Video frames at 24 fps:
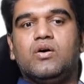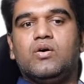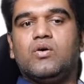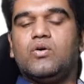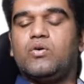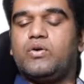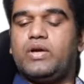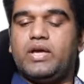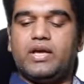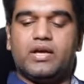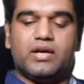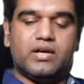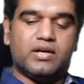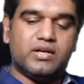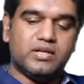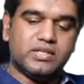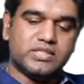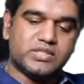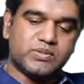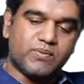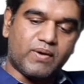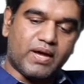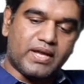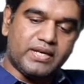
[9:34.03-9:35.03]
Okay,
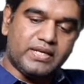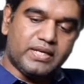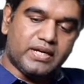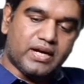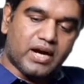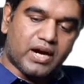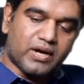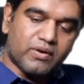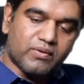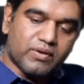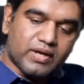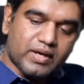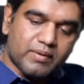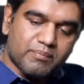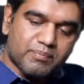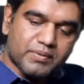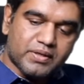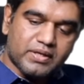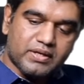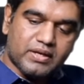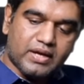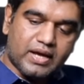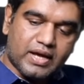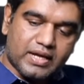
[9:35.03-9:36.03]
so
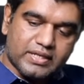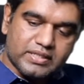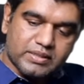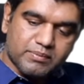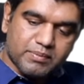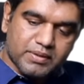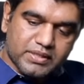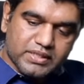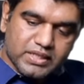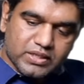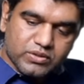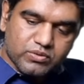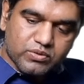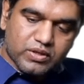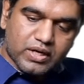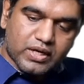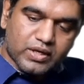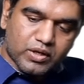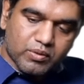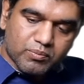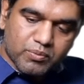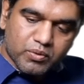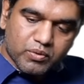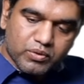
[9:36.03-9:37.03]
anti-cardiolipin,
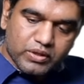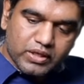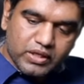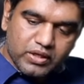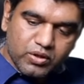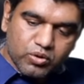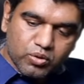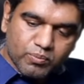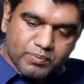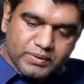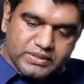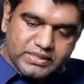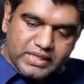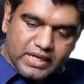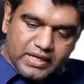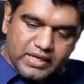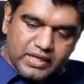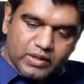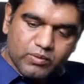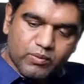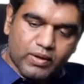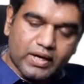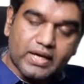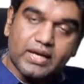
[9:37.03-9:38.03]
anti-beta-2-glycoprotein, lupus
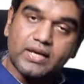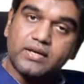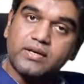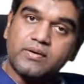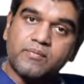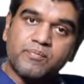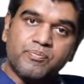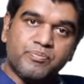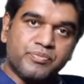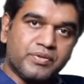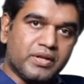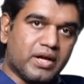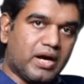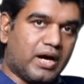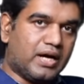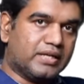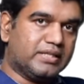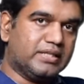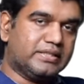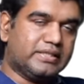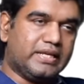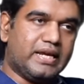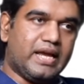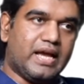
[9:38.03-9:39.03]
anticoagulant are
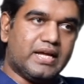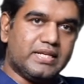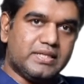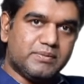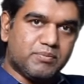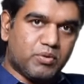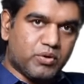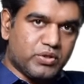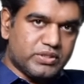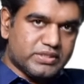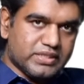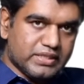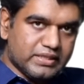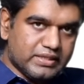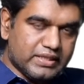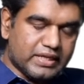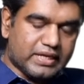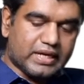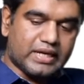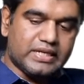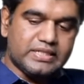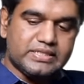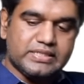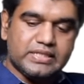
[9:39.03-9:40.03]
the three antibodies in the
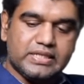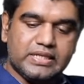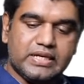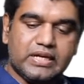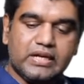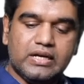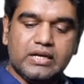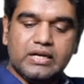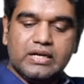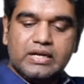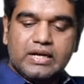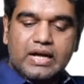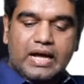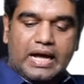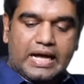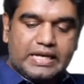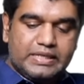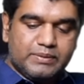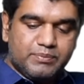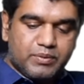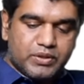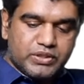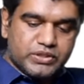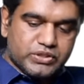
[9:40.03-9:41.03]
criteria.
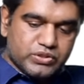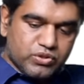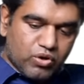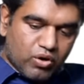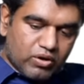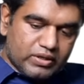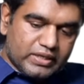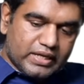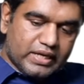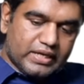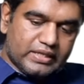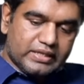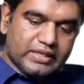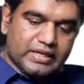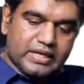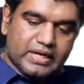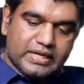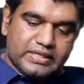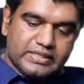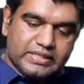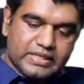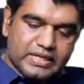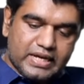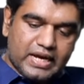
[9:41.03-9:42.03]
Antibodies not there in the
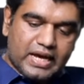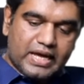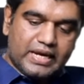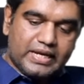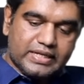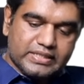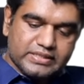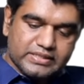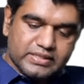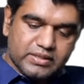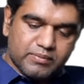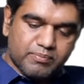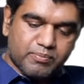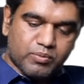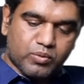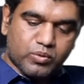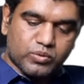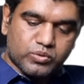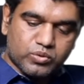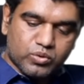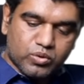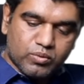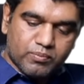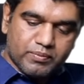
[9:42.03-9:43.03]
criteria, annexin,
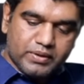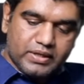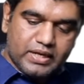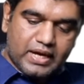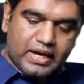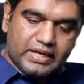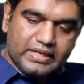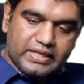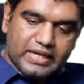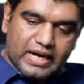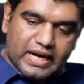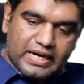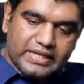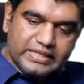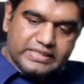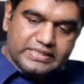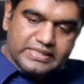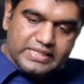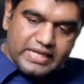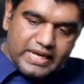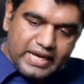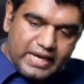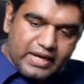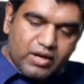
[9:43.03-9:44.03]
prothrombin and the
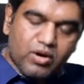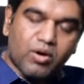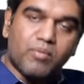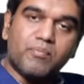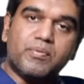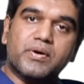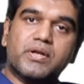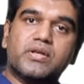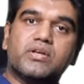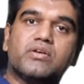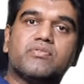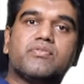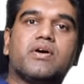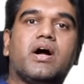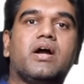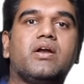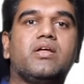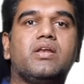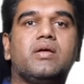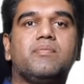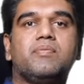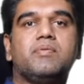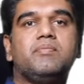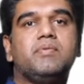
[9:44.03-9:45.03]
IgA component of
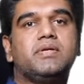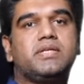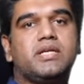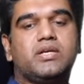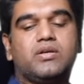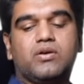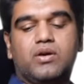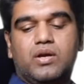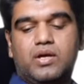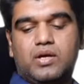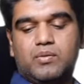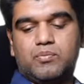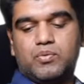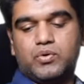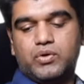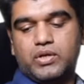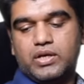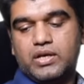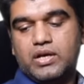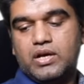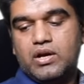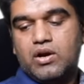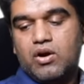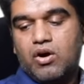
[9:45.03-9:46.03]
cardiolipin
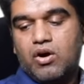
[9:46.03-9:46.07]
beta-2-glycoprotein